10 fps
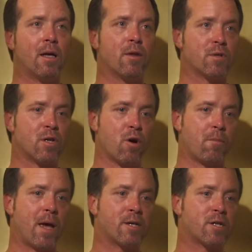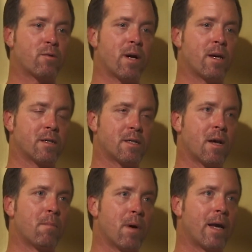there was an opaque screen, and
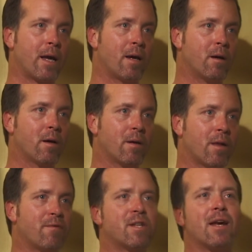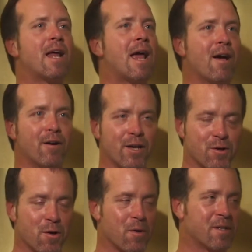somebody they've said an alien
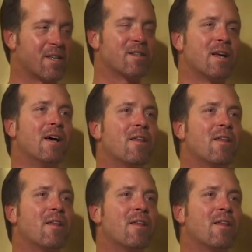told us this.